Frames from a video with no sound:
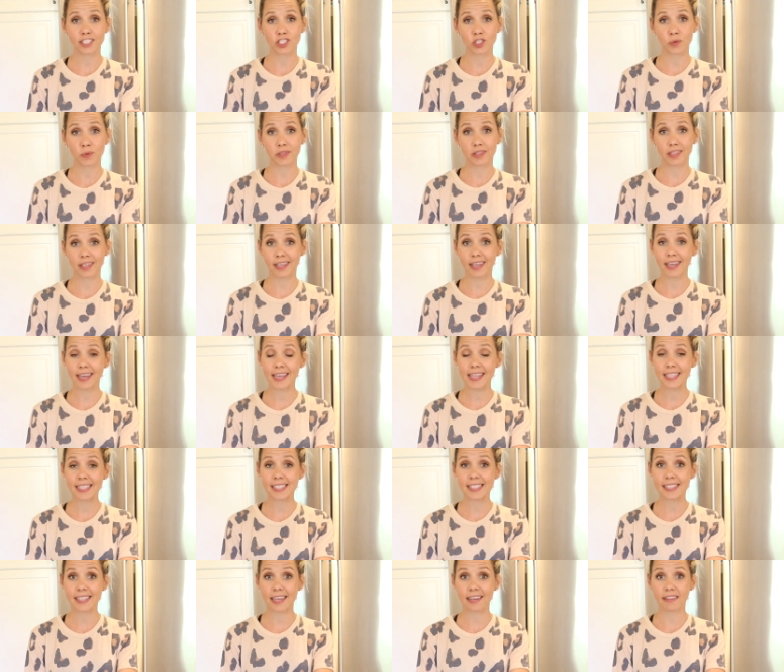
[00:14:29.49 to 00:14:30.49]
to do with the
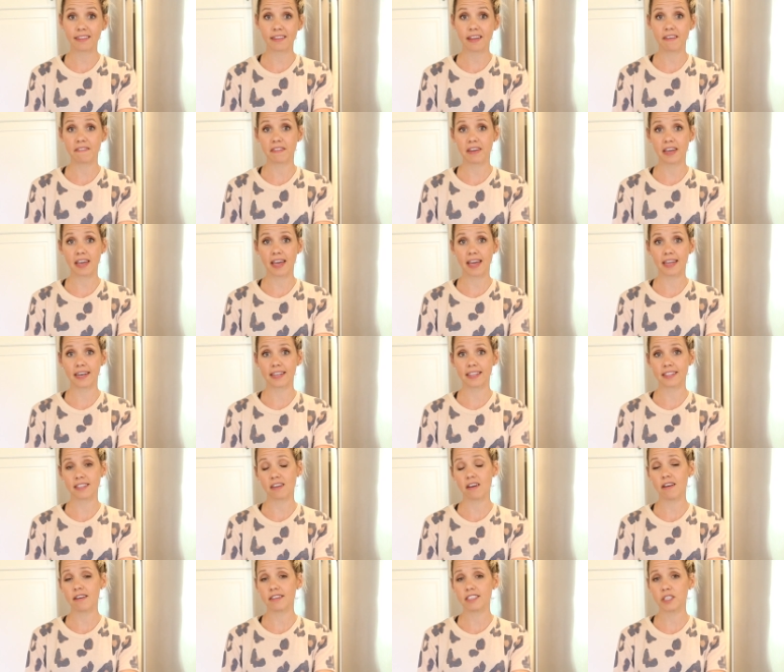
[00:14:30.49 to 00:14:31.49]
kids. They love it and
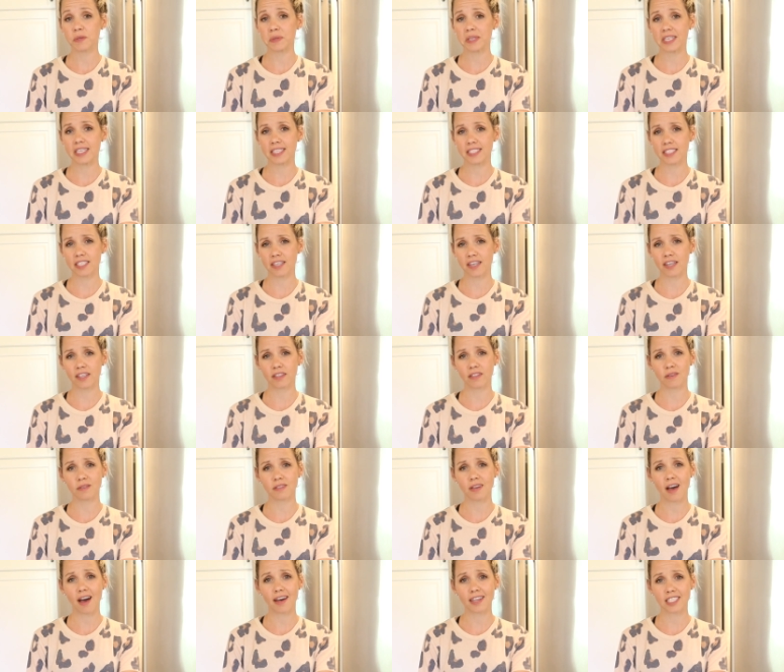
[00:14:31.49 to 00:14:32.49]
it's also easier in
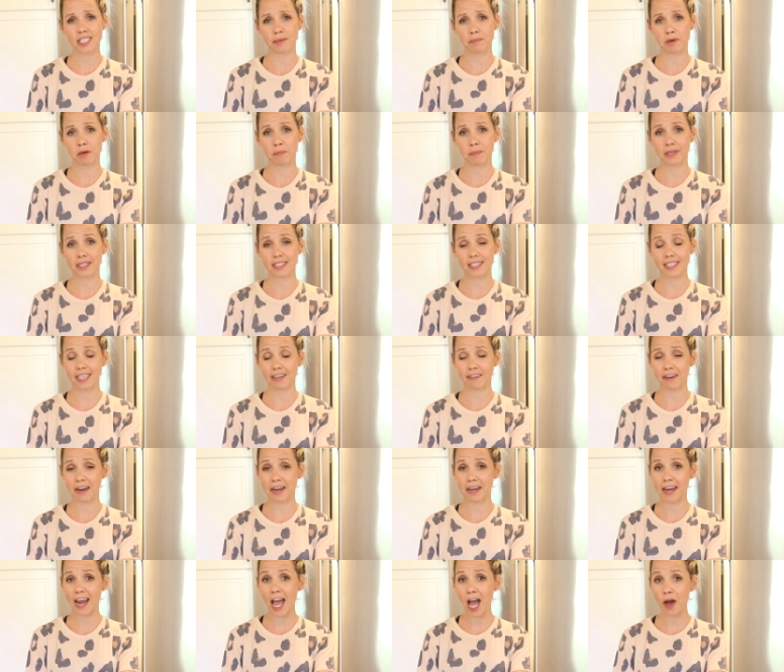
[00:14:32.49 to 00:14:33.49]
those hot summer months like
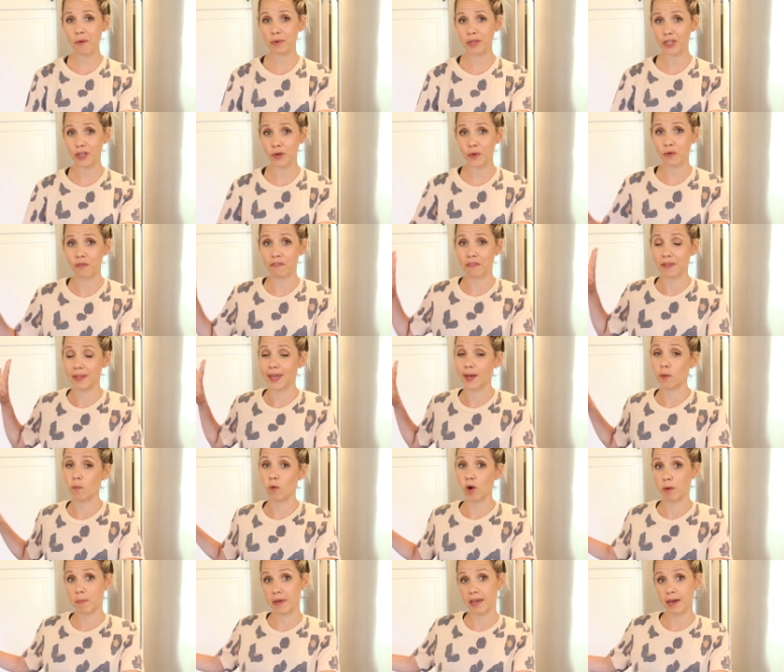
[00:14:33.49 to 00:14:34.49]
right now when you don't feel
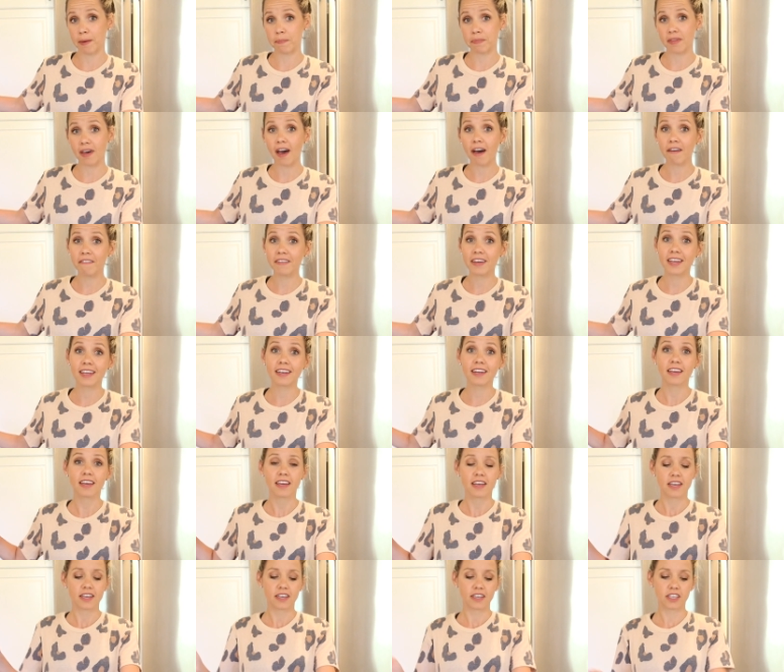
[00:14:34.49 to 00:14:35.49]
like warming up the oven.
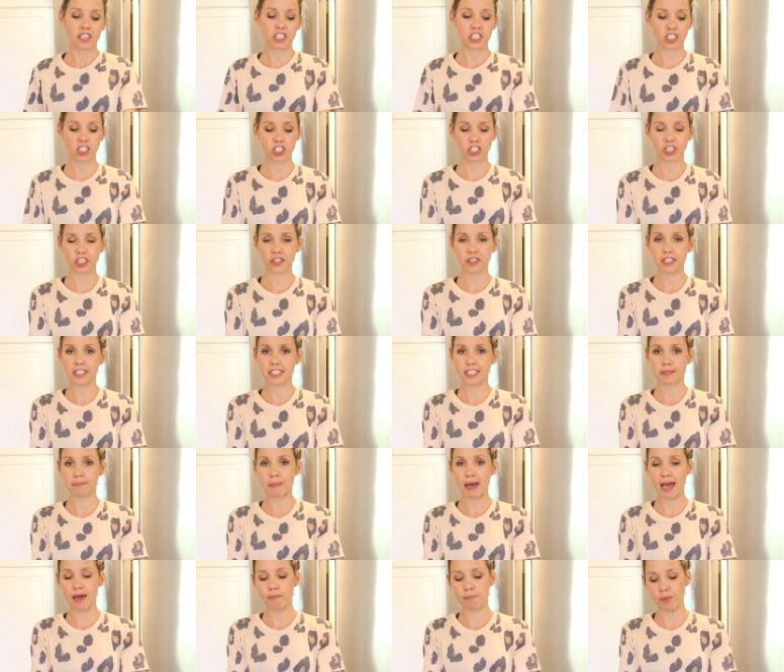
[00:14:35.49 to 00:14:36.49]
Just turn this
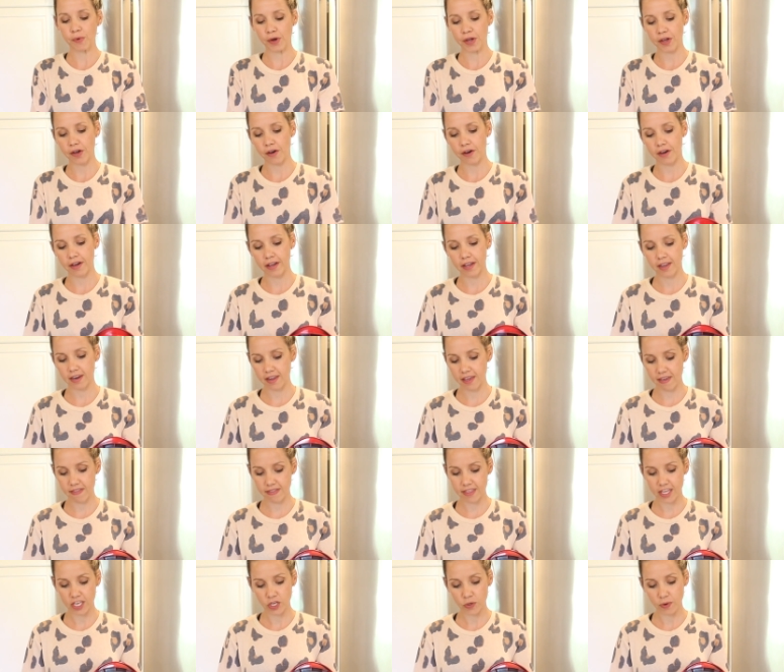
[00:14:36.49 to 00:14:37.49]
bad boy on
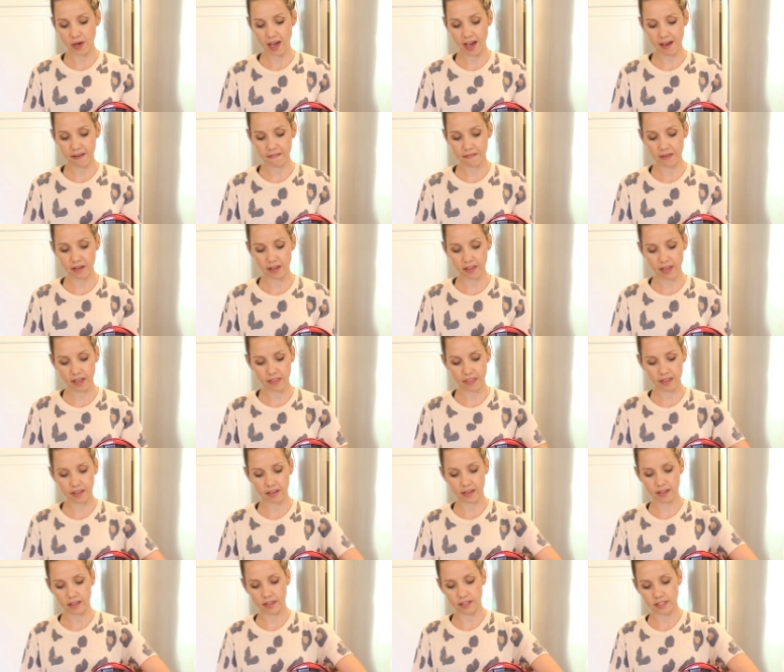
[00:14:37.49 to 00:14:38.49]
and then you have, I
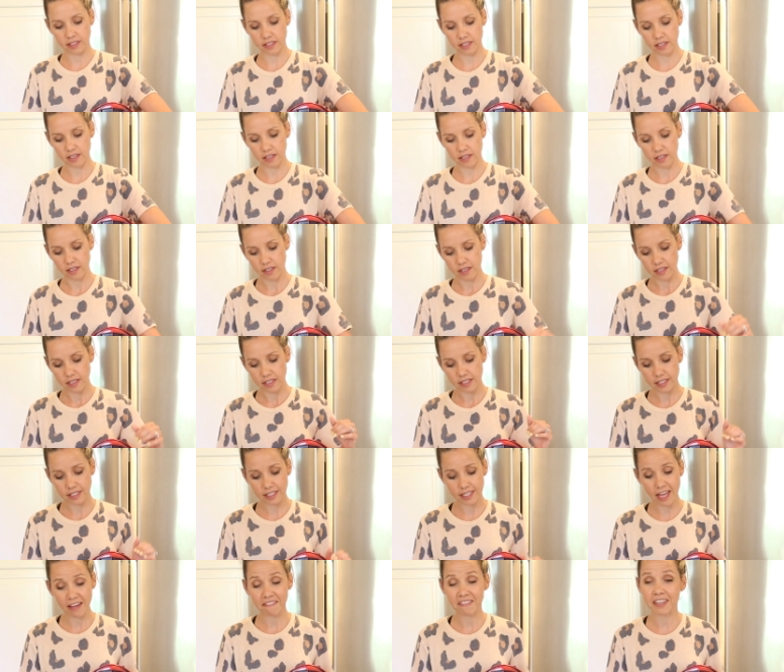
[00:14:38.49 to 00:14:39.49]
think, let's see,
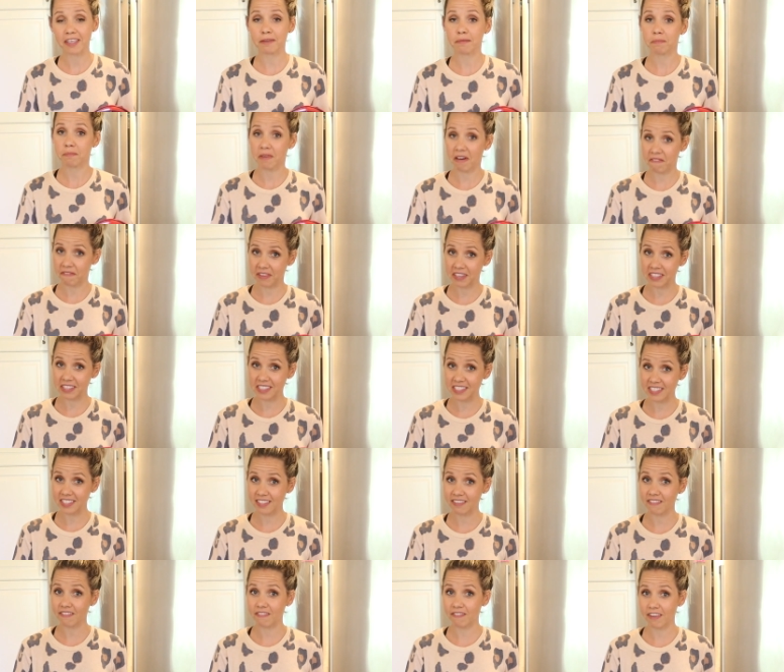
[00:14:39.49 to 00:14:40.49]
seven
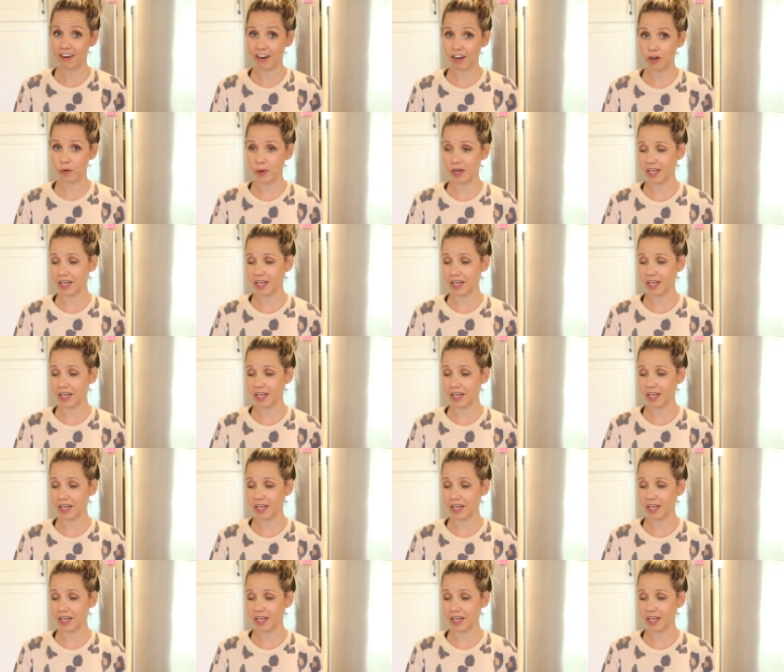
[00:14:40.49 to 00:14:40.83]
muffins very